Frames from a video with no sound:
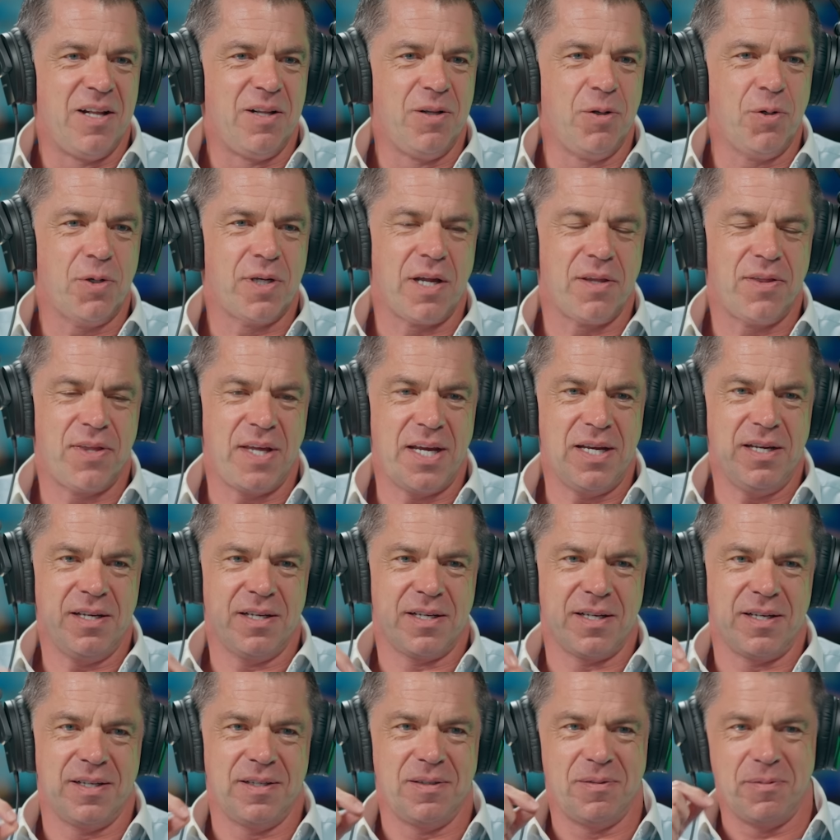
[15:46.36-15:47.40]
Look, I
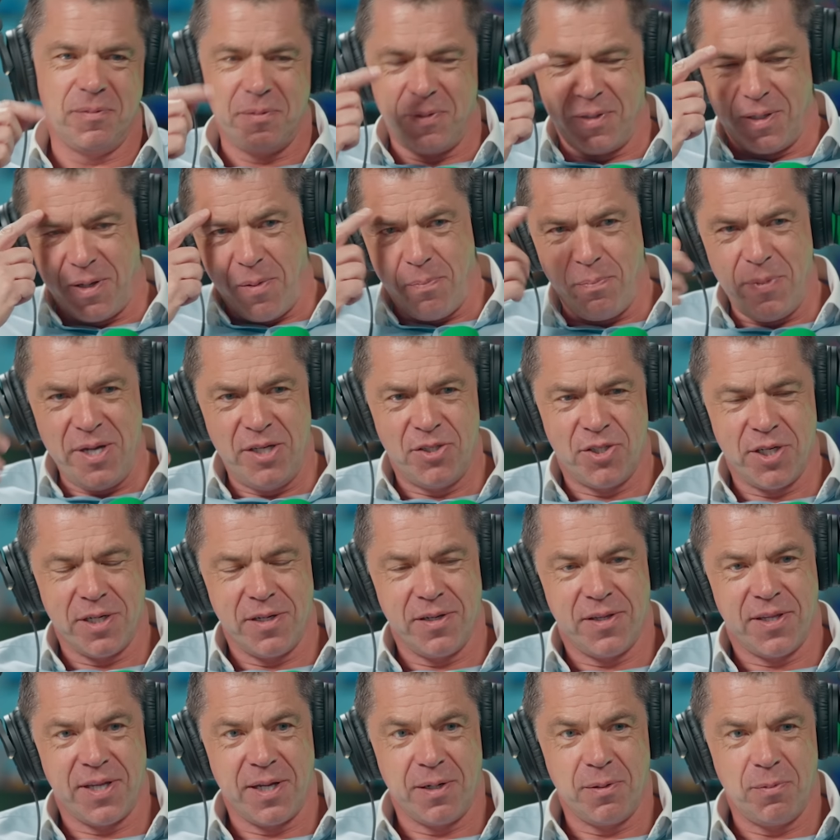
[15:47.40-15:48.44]
think the
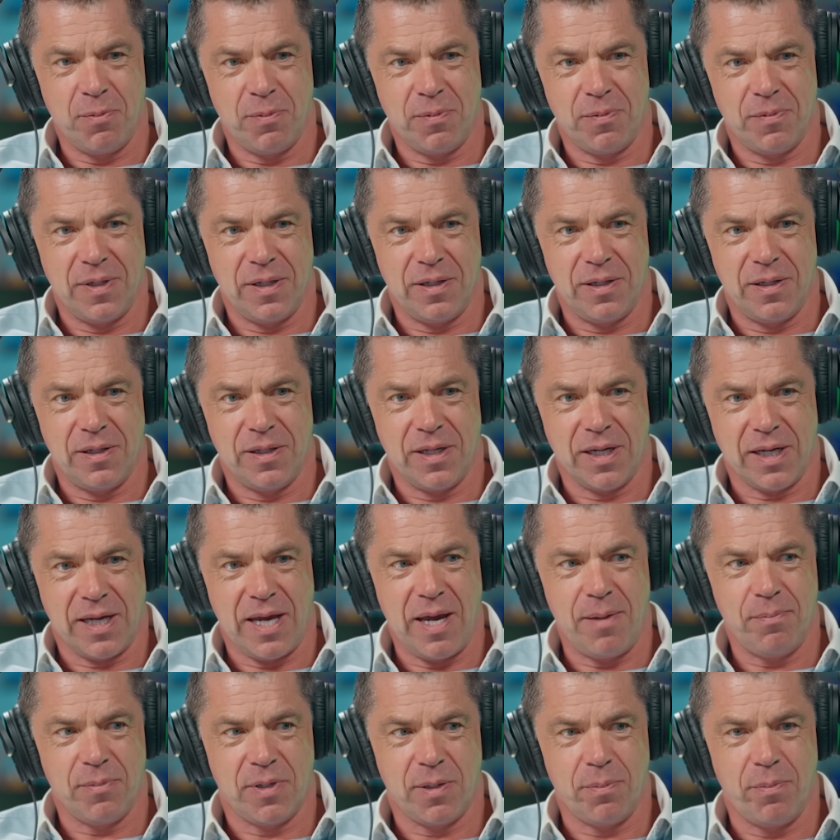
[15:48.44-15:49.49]
immediate thing that
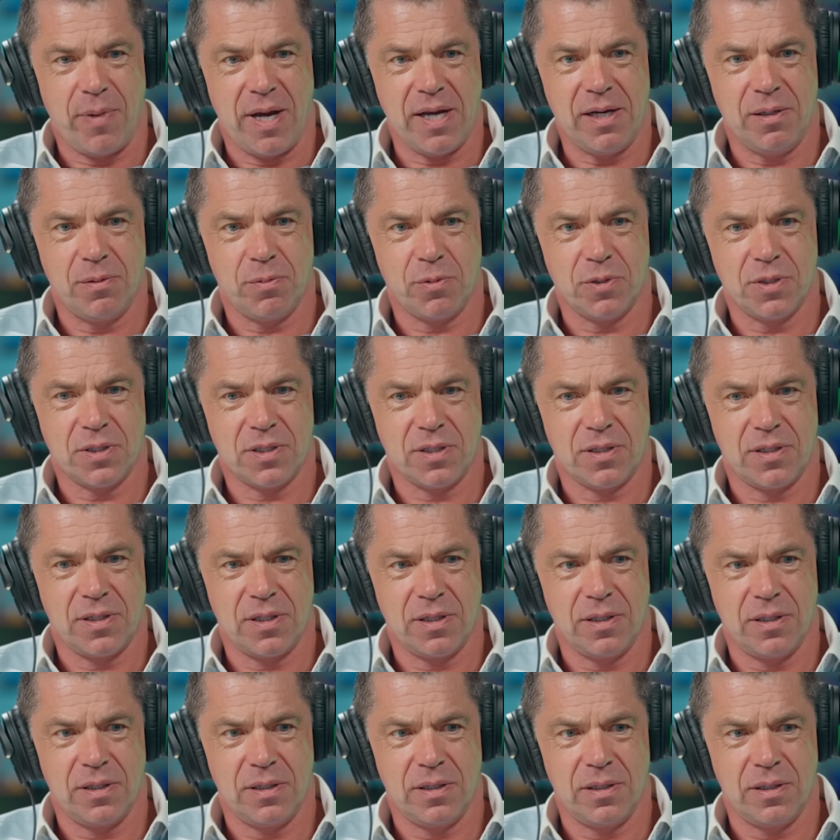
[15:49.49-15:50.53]
came to mind was
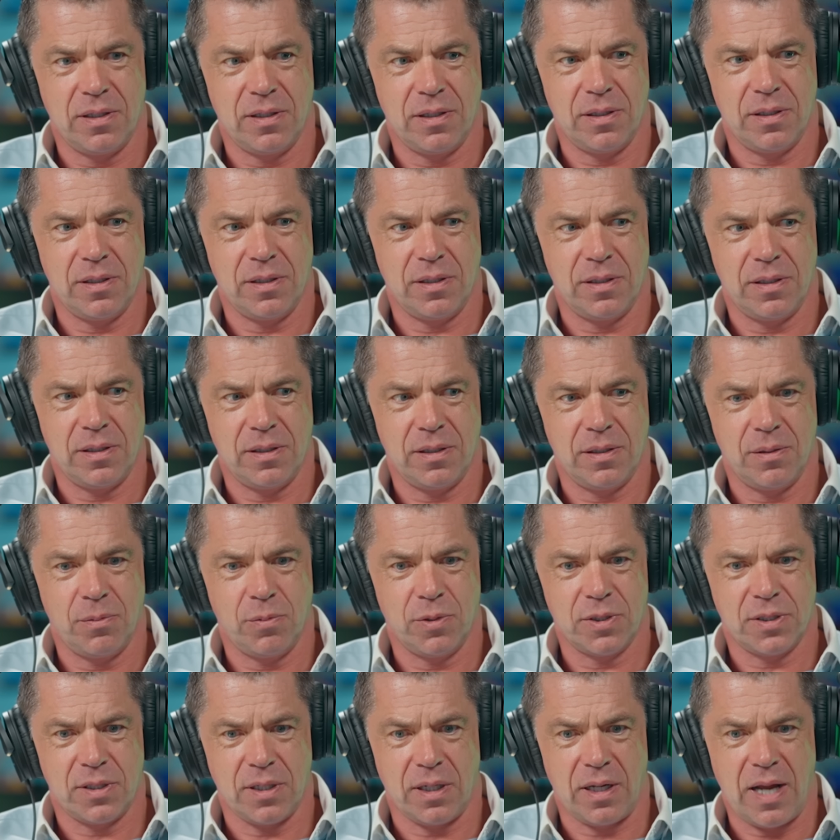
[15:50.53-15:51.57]
the
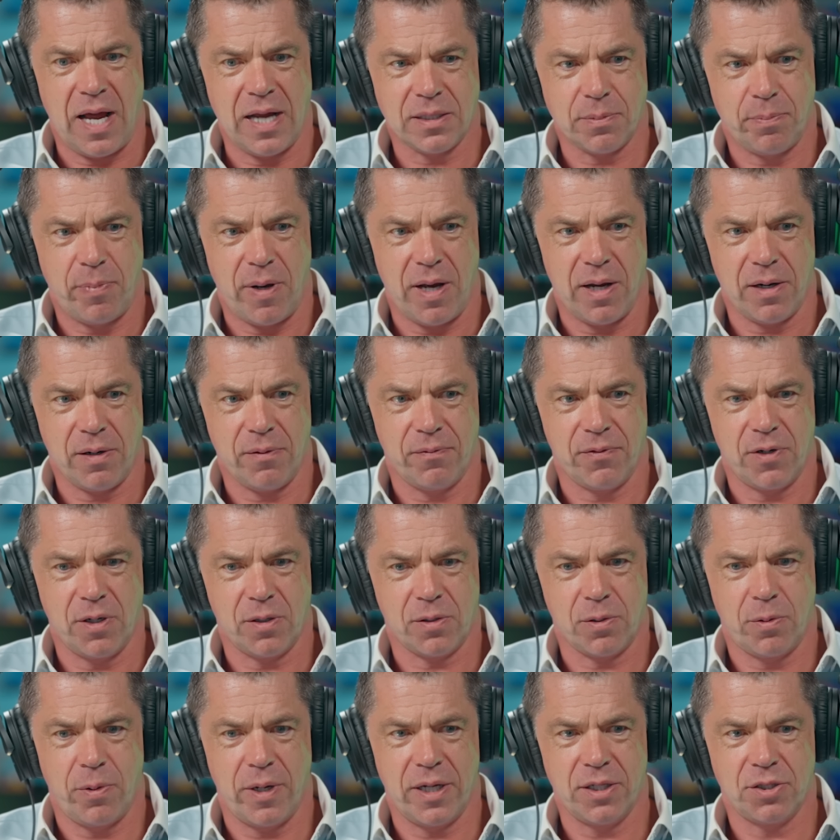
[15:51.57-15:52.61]
last part of your
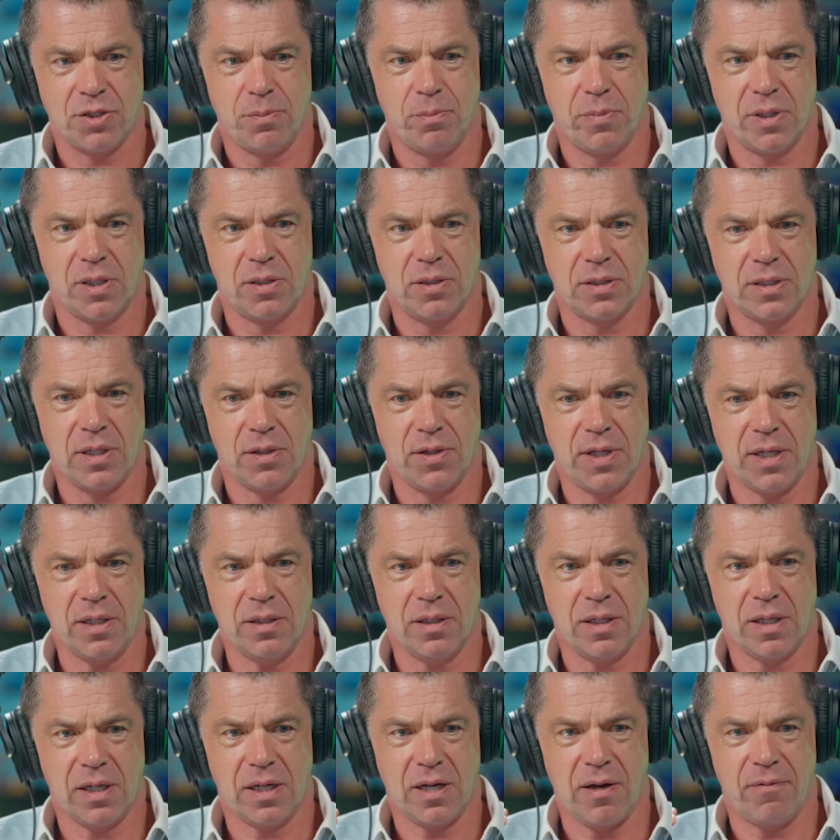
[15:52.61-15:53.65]
question, because I
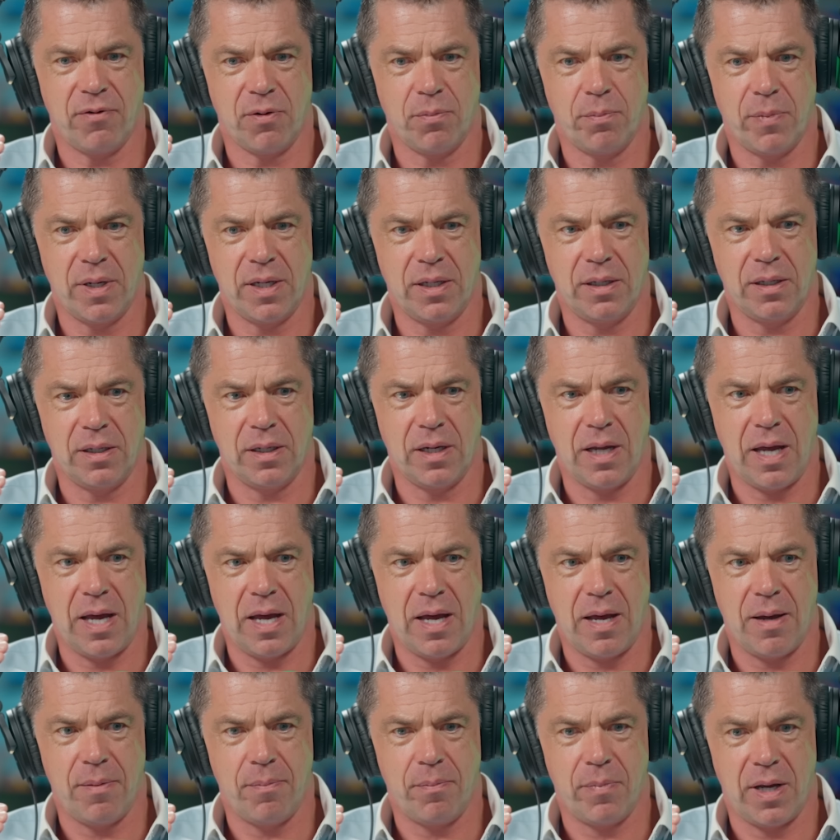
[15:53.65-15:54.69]
think the government
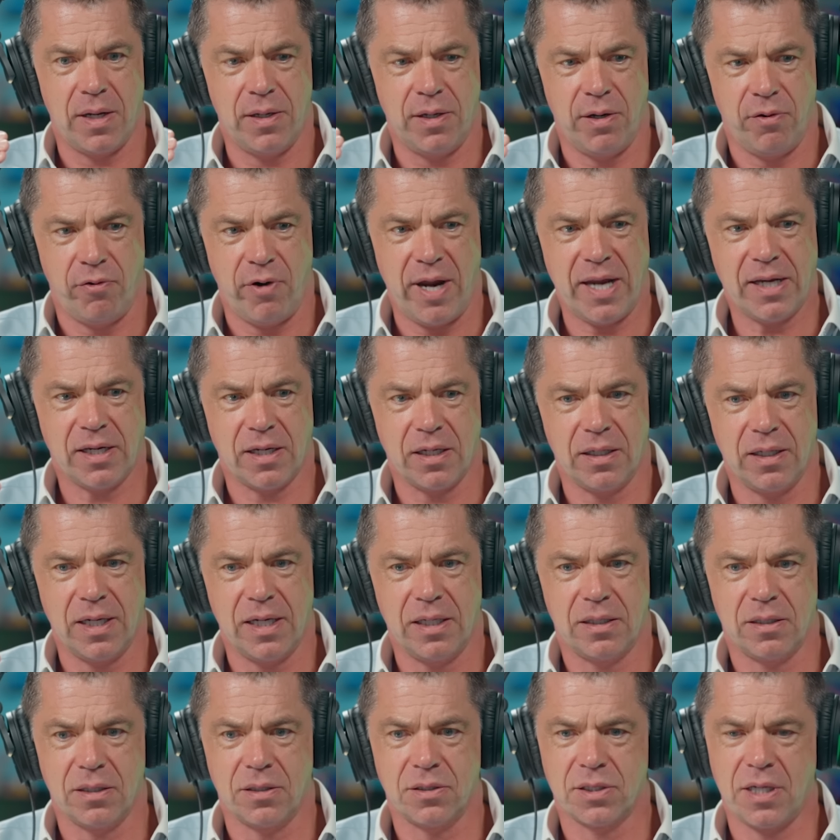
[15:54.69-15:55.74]
and the
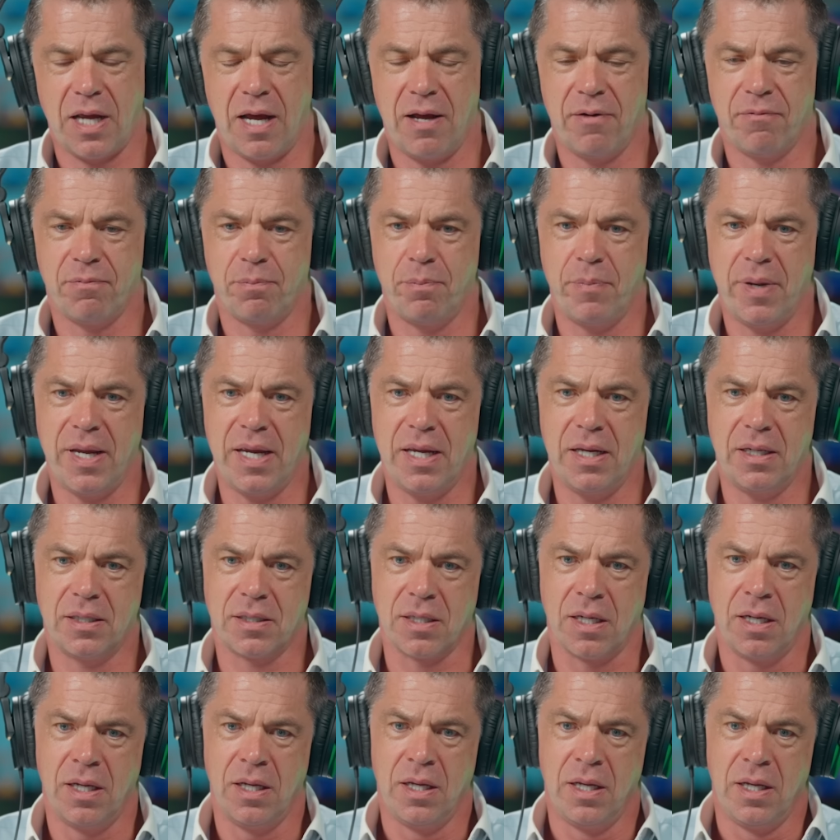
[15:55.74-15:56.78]
regulators have
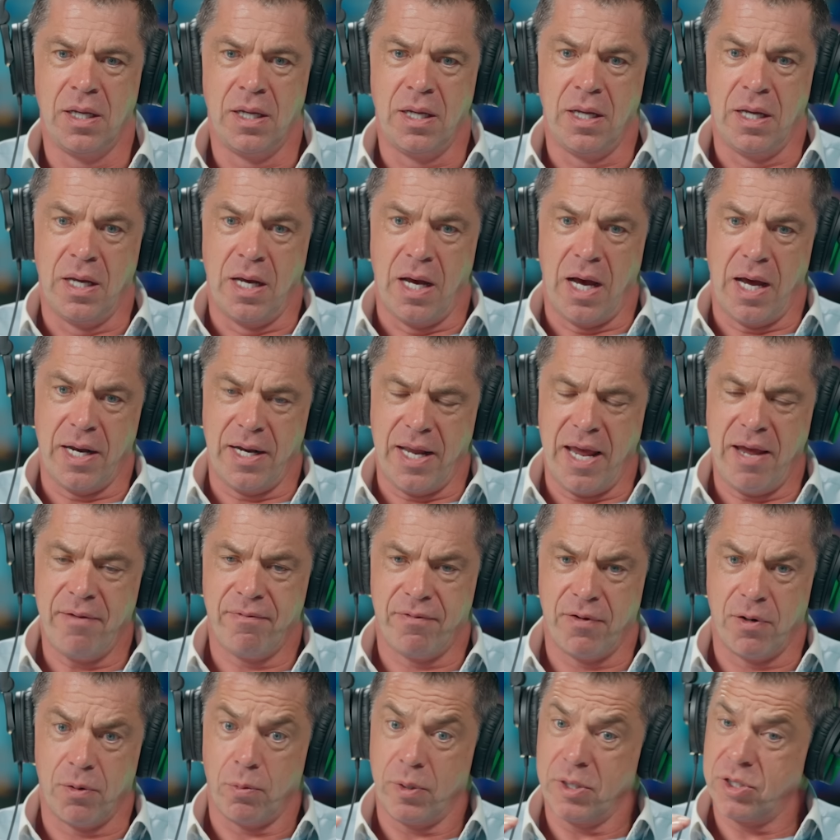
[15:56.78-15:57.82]
made an
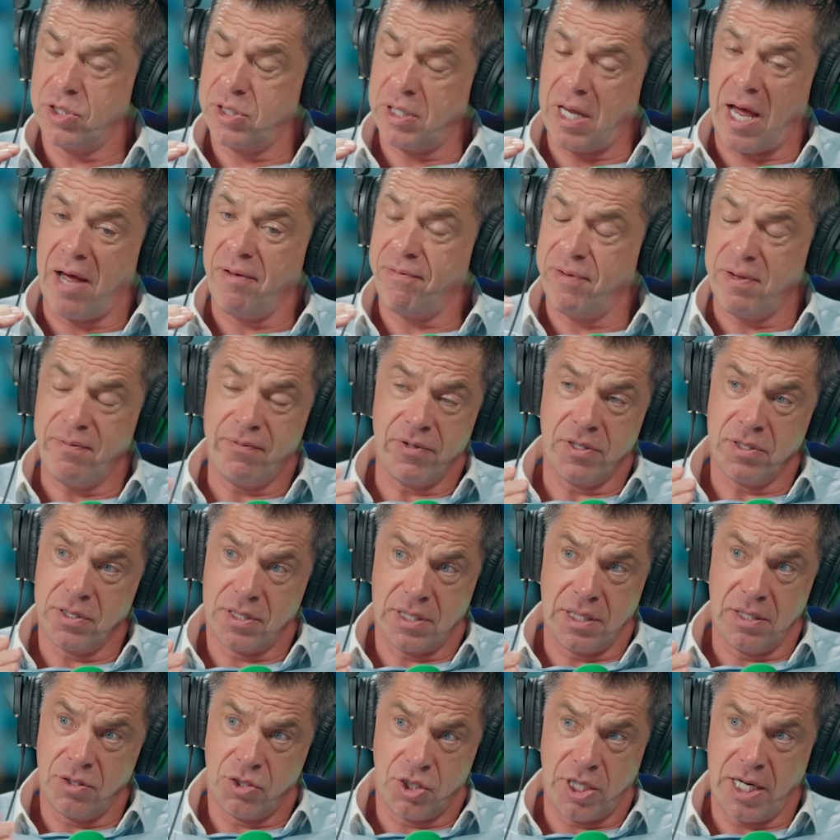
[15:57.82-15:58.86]
effort, which I've even
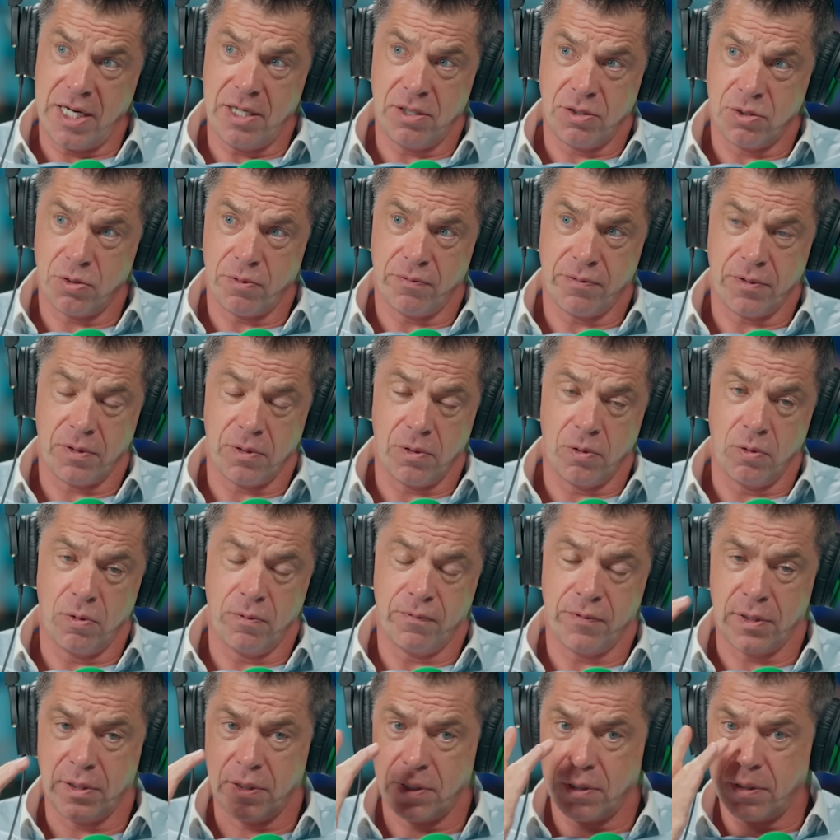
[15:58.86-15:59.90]
seen change
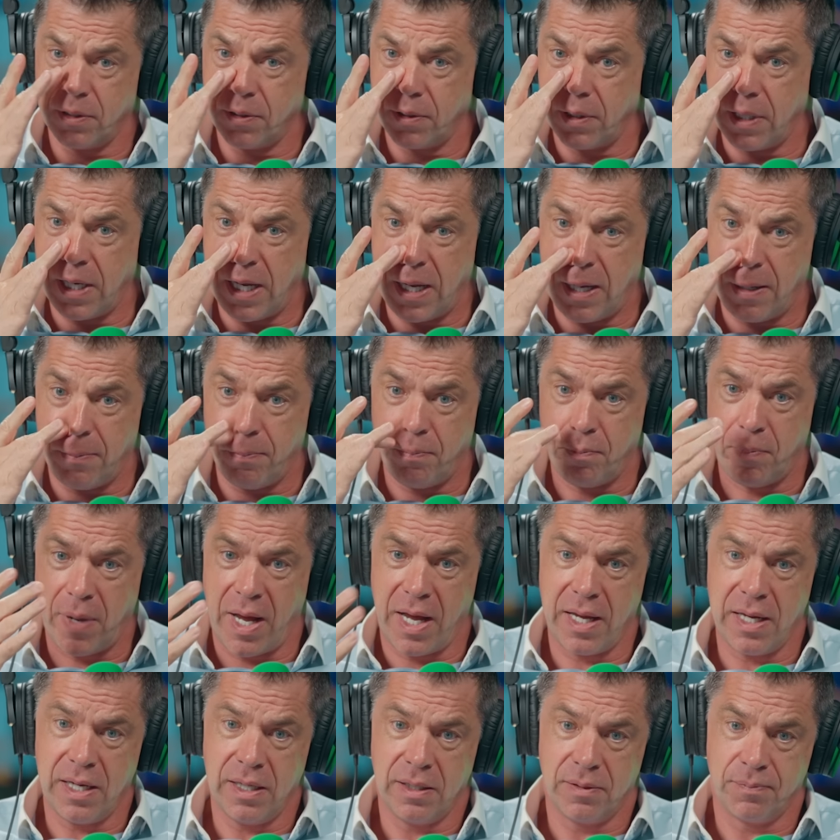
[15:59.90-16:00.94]
over
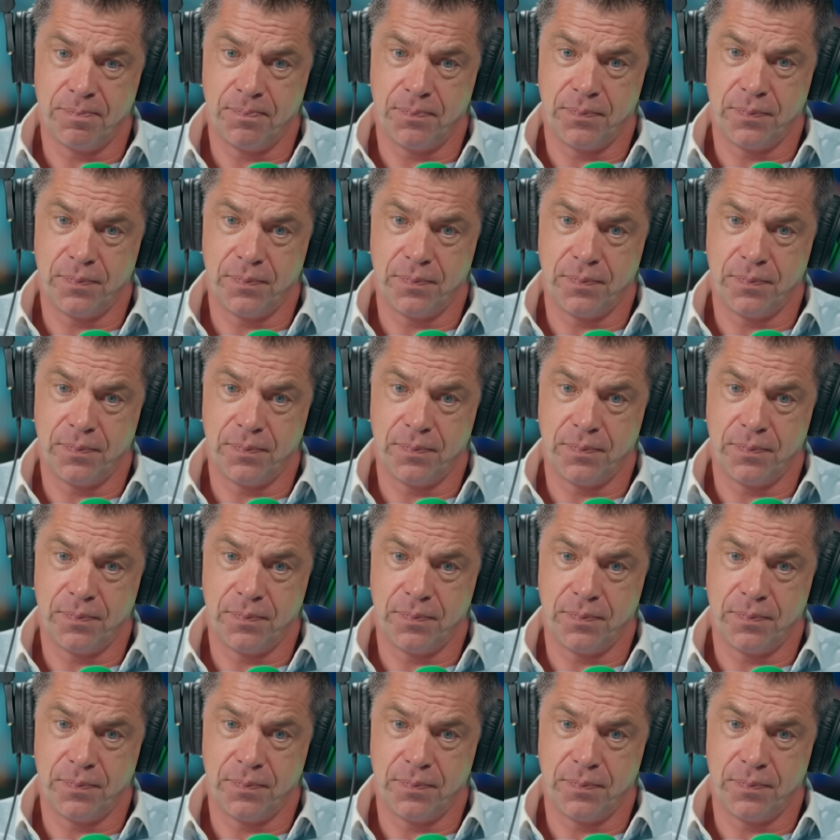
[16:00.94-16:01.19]
my